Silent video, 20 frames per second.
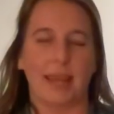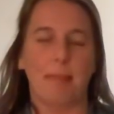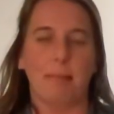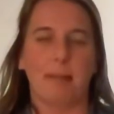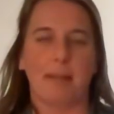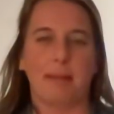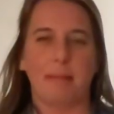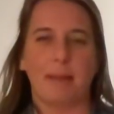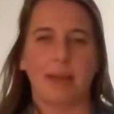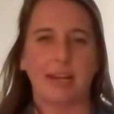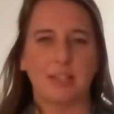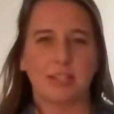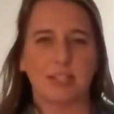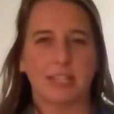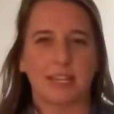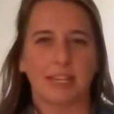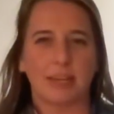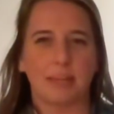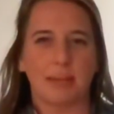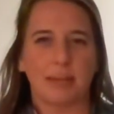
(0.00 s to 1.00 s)
But I'm
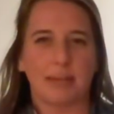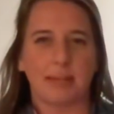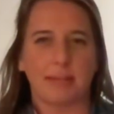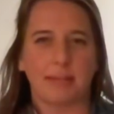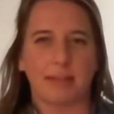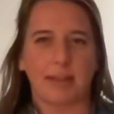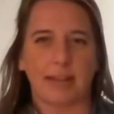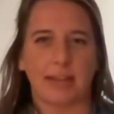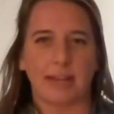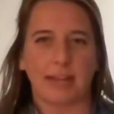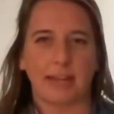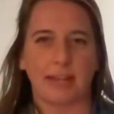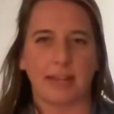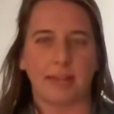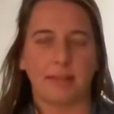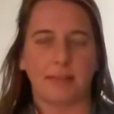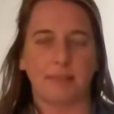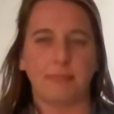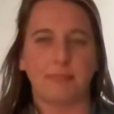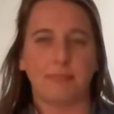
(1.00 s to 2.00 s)
actually going to be inviting
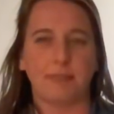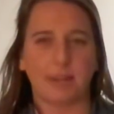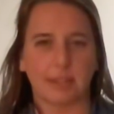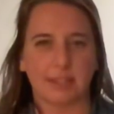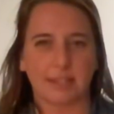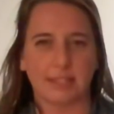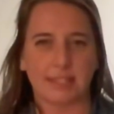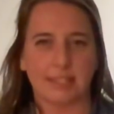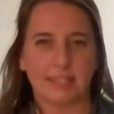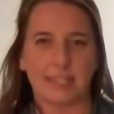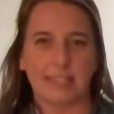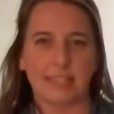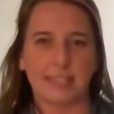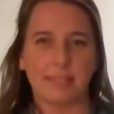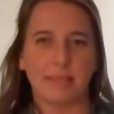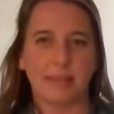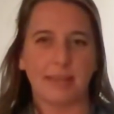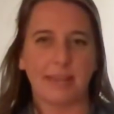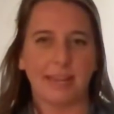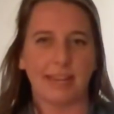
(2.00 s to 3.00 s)
you first into
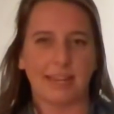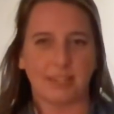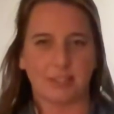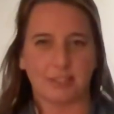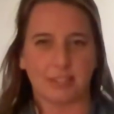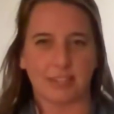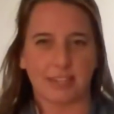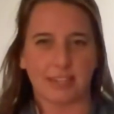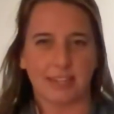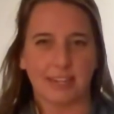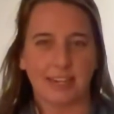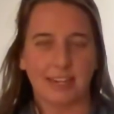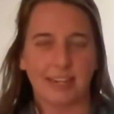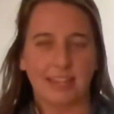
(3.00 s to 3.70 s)
my kitchen